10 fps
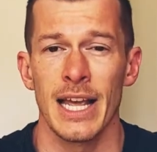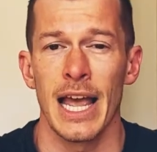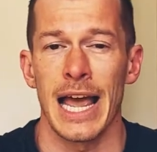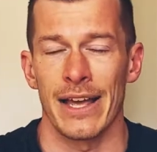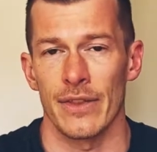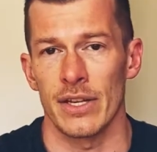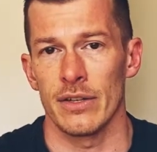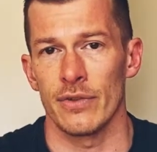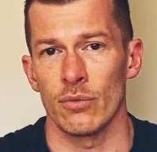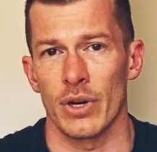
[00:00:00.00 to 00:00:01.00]
and then if
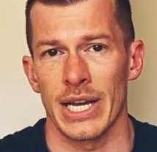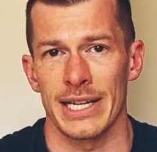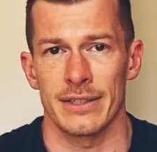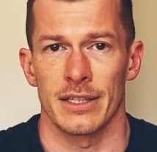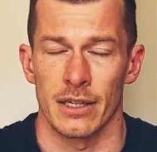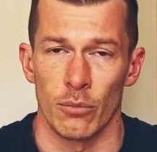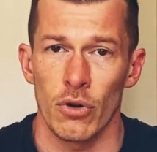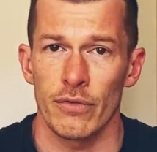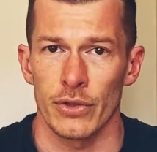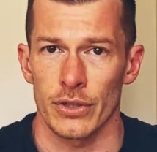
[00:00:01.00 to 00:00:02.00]
you want to add a little more
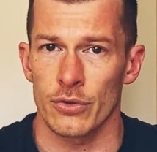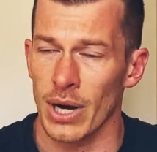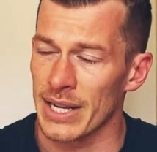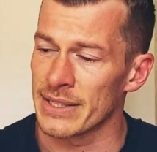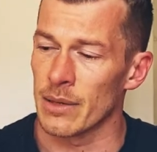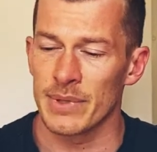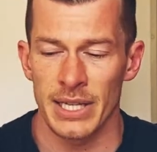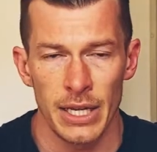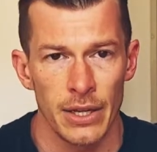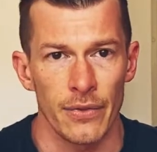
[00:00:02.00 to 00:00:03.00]
for your triceps,
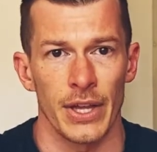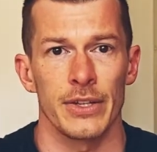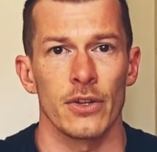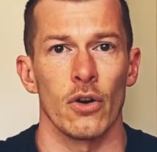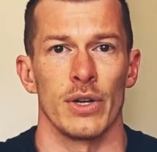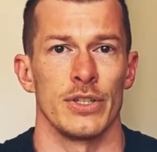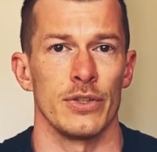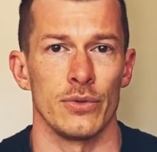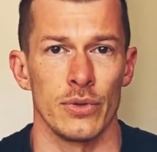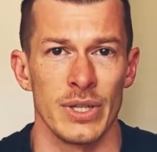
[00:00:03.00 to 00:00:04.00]
then go and
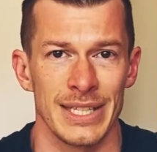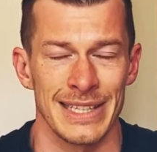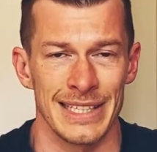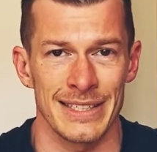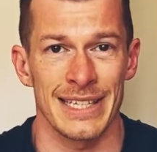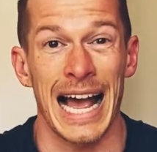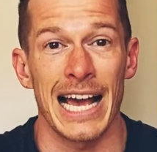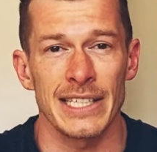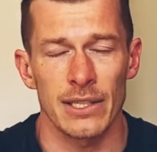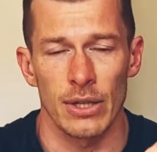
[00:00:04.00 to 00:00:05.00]
do these
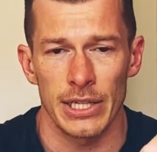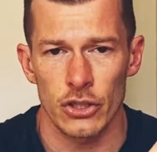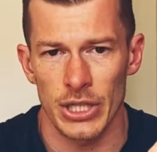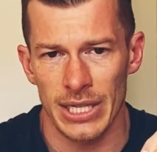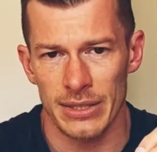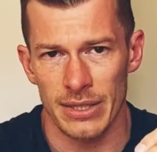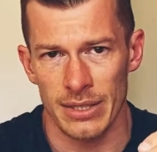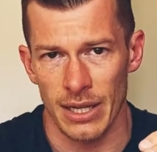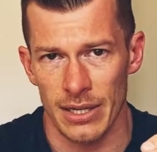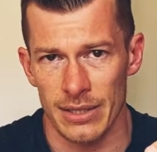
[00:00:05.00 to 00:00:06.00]
isolation
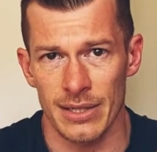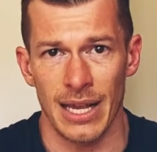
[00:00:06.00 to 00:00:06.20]
exercises.